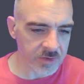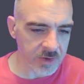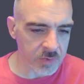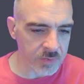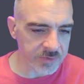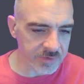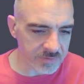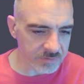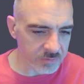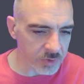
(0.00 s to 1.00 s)
The tone
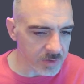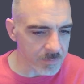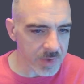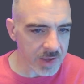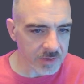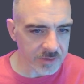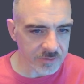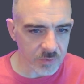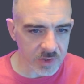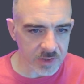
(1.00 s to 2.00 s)
wasn't really
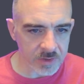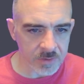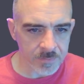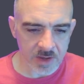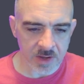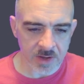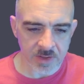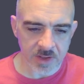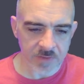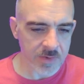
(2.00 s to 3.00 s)
balanced well.
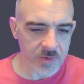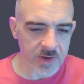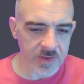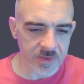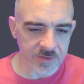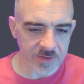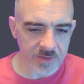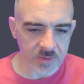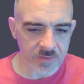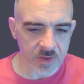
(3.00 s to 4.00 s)
And if I were grading this, I
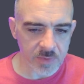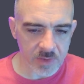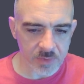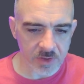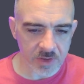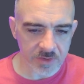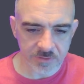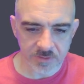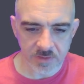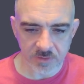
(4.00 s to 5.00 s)
would give it a B
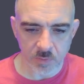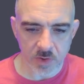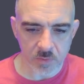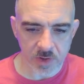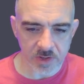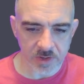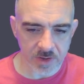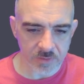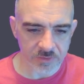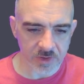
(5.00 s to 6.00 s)
plus. It's well written and
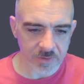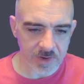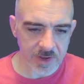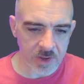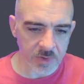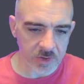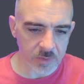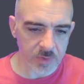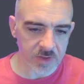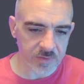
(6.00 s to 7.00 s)
covers a lot of ground, but
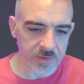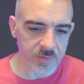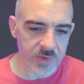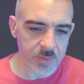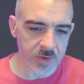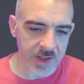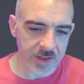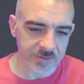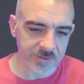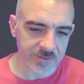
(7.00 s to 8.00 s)
could benefit from deeper
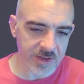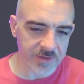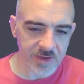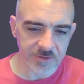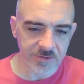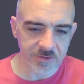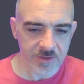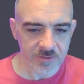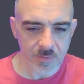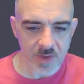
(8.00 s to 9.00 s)
analysis, citations,
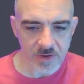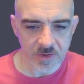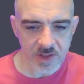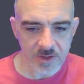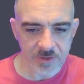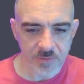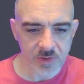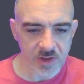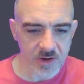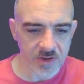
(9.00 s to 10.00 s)
and some minor edits for
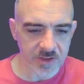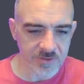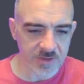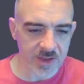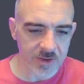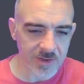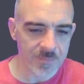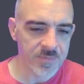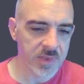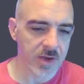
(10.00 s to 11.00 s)
clarity and style.
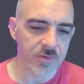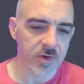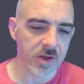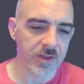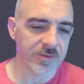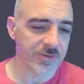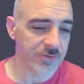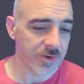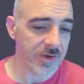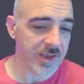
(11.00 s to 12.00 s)
Overall, it's a
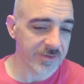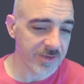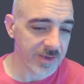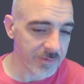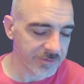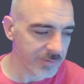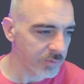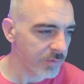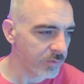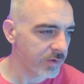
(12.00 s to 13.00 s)
strong essay with some
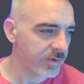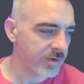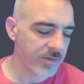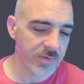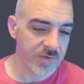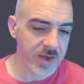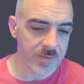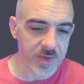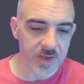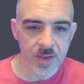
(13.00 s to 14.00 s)
room for
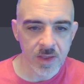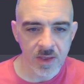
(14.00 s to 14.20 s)
refinement.